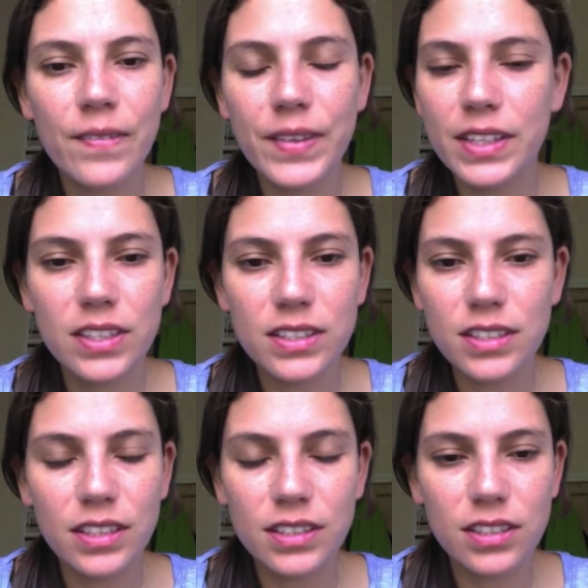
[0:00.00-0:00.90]
it
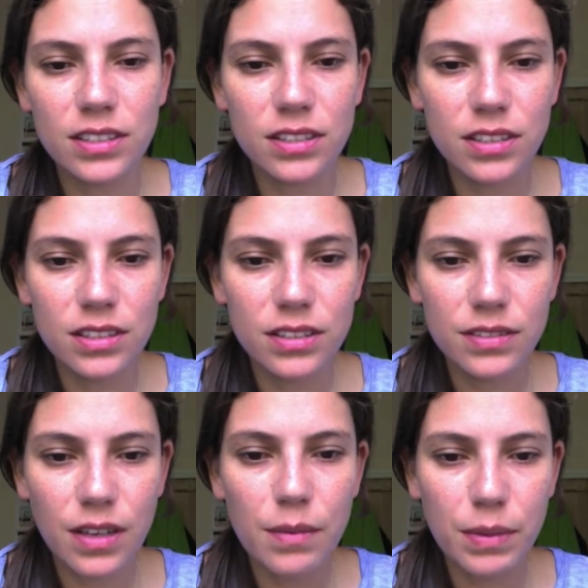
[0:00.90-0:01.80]

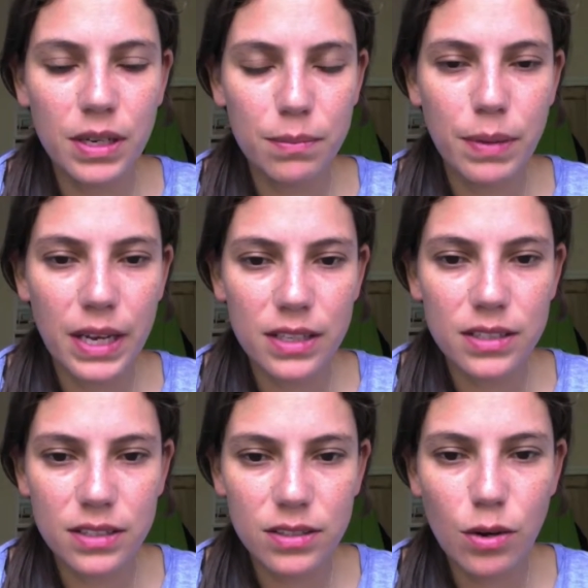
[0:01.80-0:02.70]
doesn't, I mean, paste,
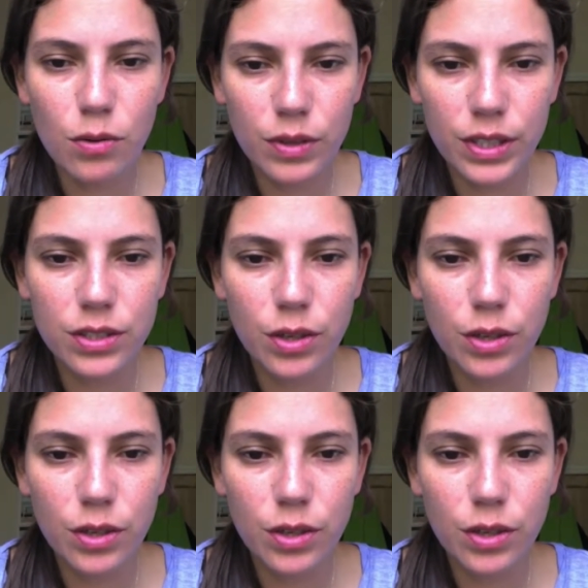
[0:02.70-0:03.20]
it's over.